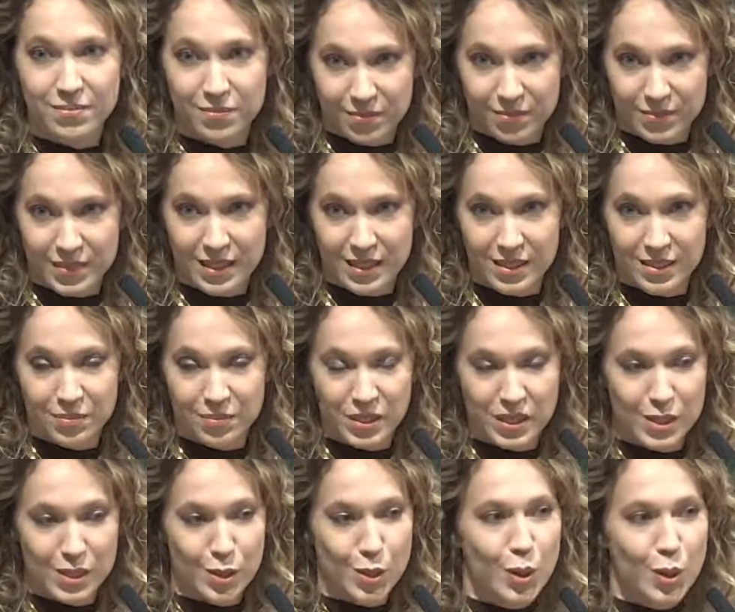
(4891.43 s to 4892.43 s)
Yeah.
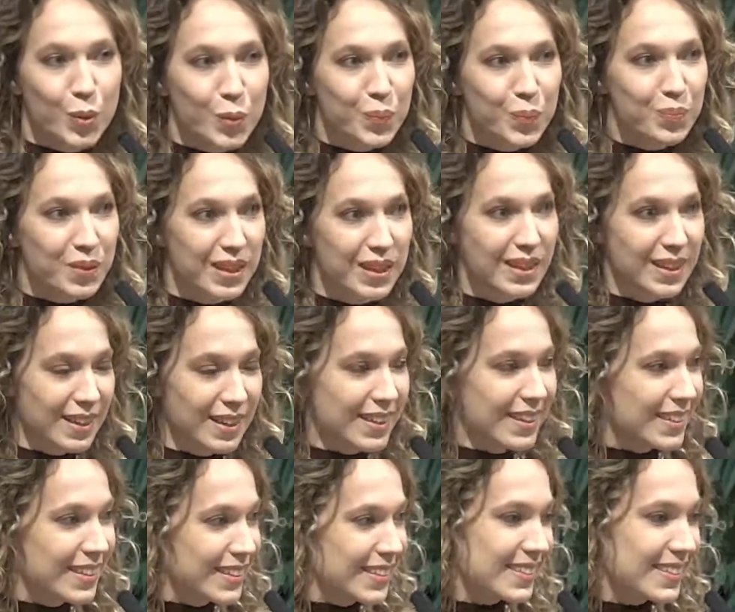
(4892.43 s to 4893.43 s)
So
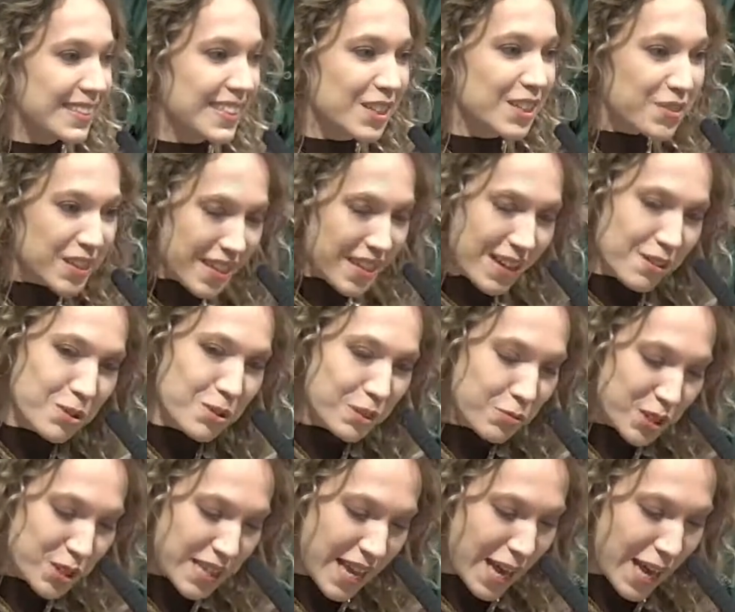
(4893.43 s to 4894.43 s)
even
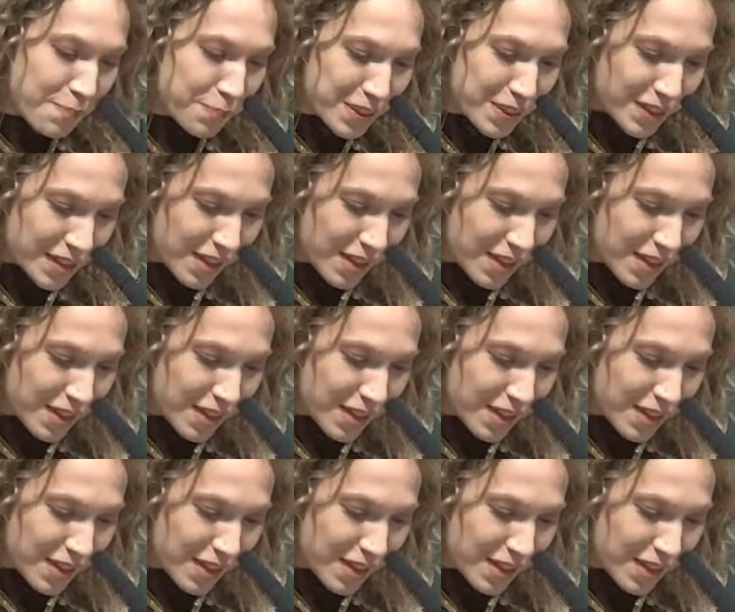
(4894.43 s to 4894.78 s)
with empathy,